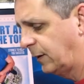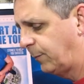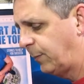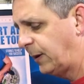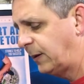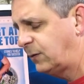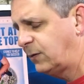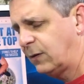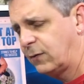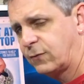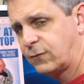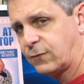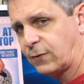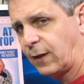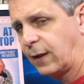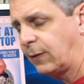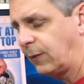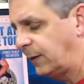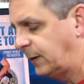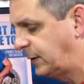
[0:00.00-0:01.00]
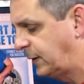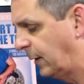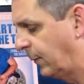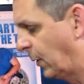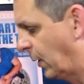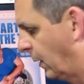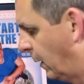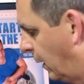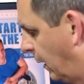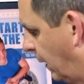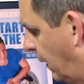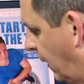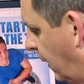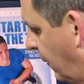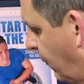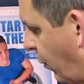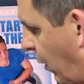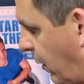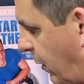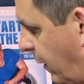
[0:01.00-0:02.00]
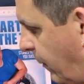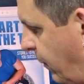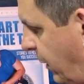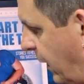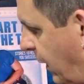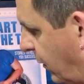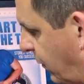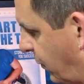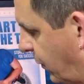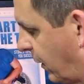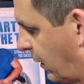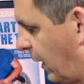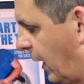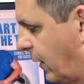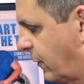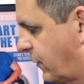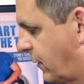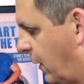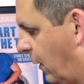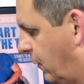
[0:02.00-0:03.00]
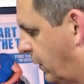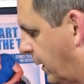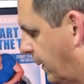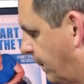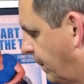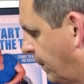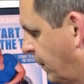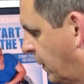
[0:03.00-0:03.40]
be just slightly dimmer, probably because of the glass coating.